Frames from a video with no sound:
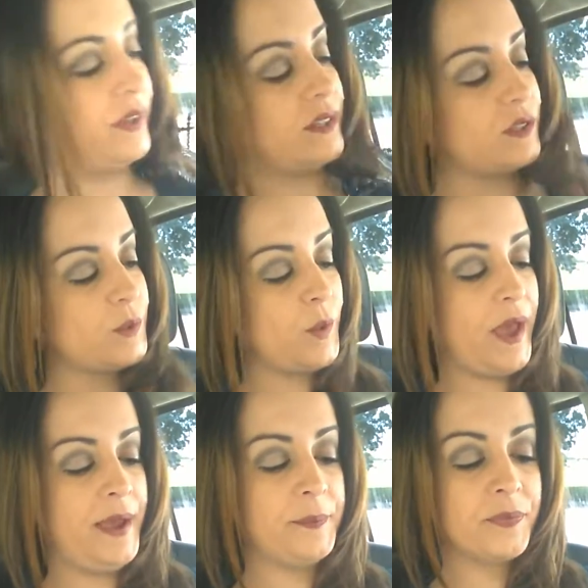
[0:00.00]
this,
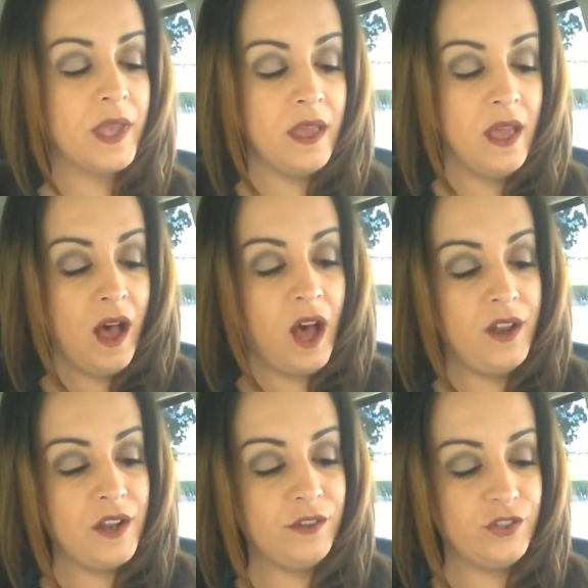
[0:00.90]
okay?
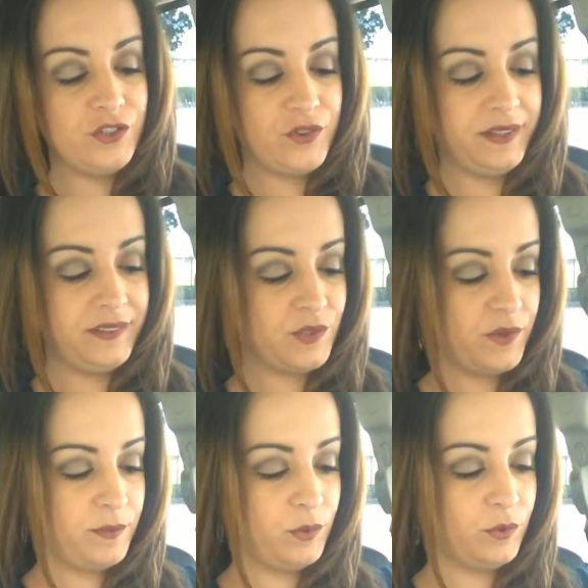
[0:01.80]
Another strand that's
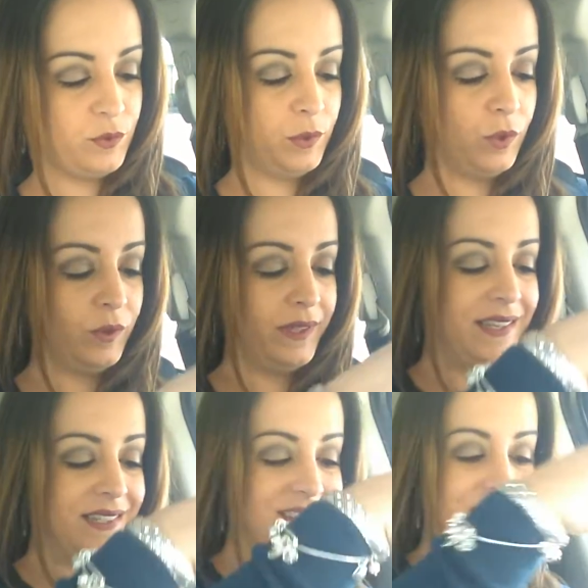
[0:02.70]
removable
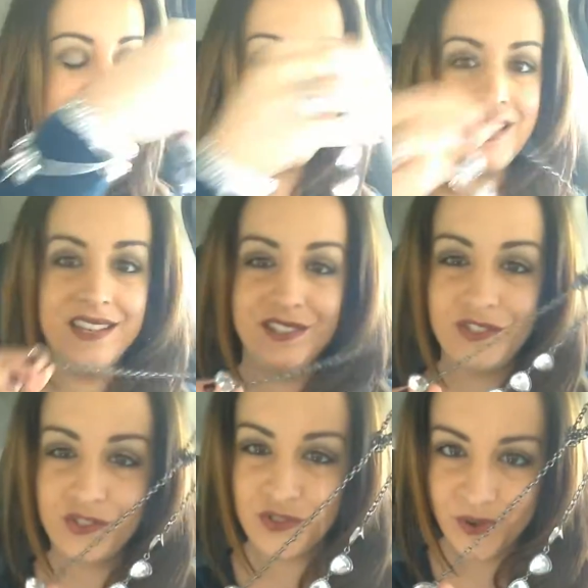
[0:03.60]
is this
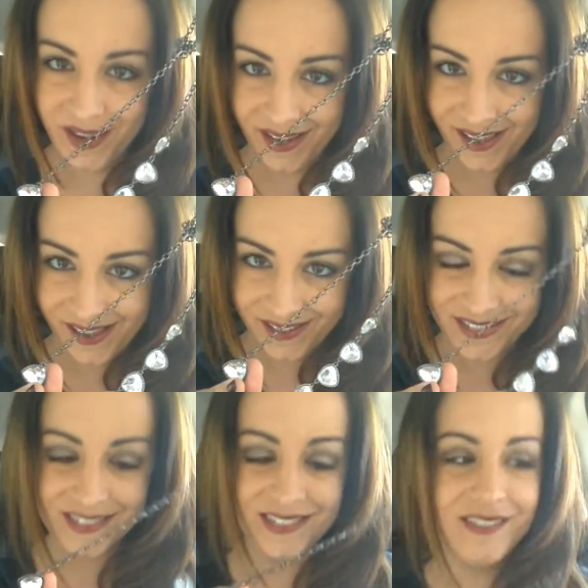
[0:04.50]

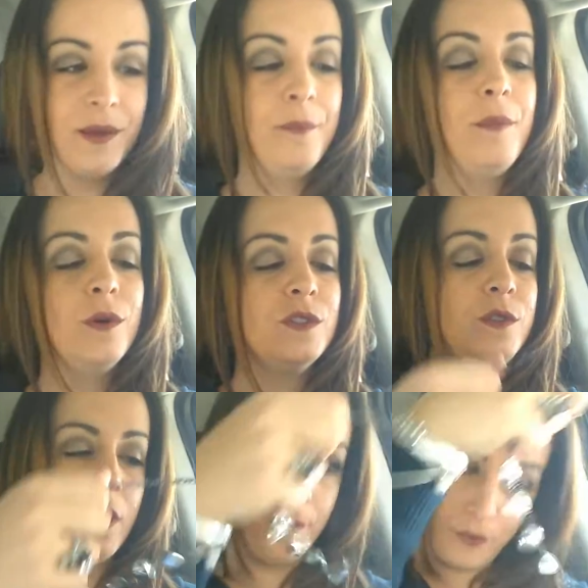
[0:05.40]
strand, the most